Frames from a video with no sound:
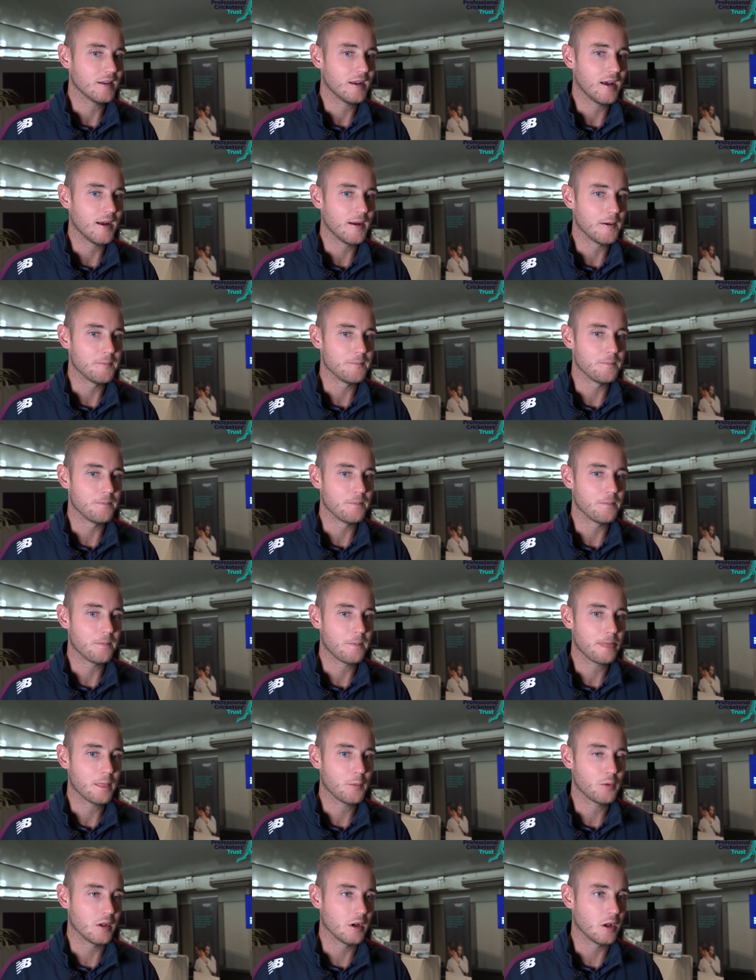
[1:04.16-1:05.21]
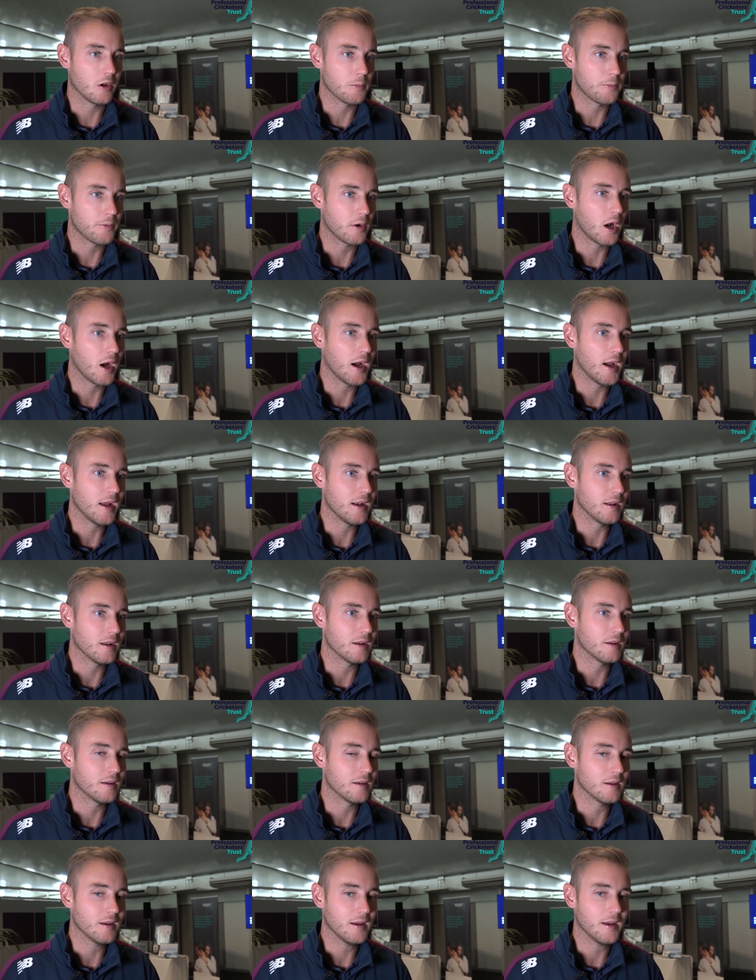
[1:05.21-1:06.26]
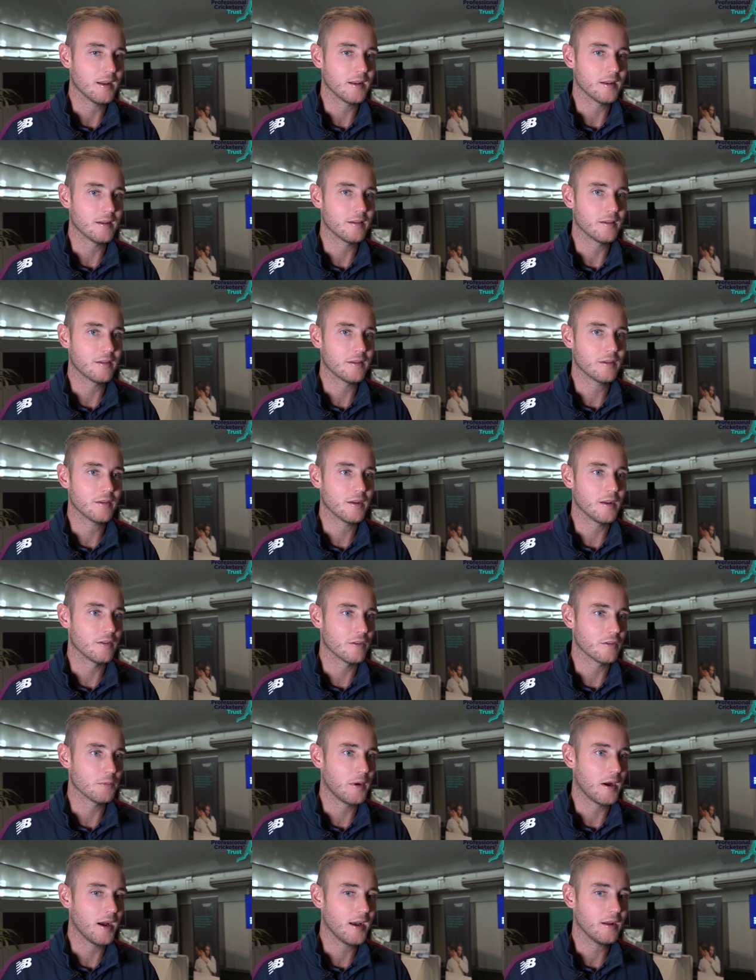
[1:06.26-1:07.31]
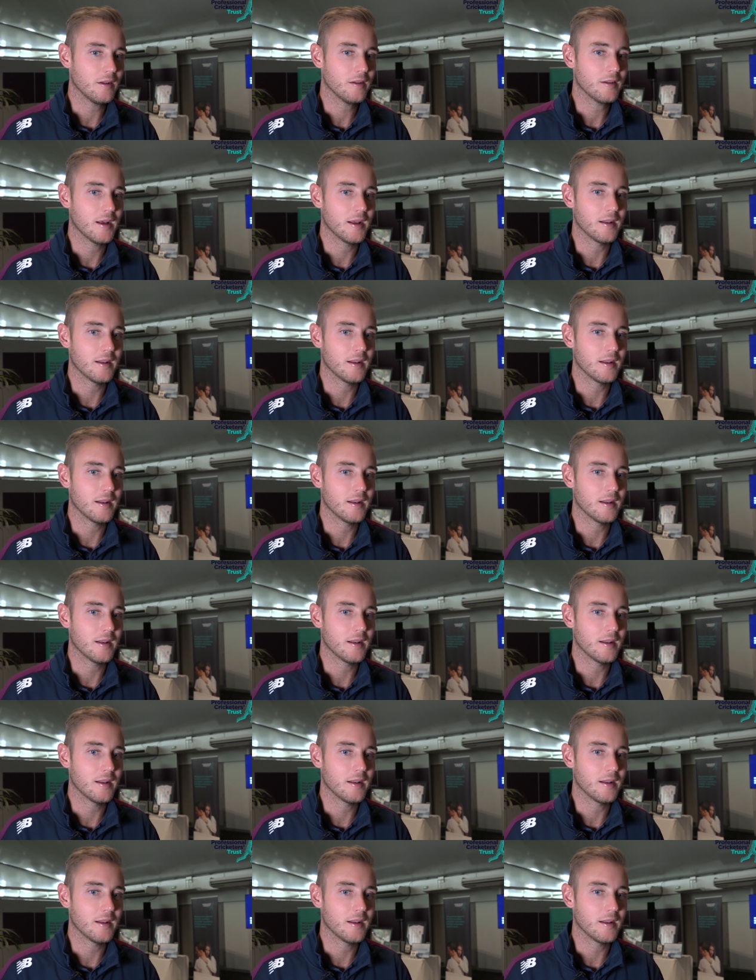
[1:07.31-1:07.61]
um, with a lot of pride and, and, and smile.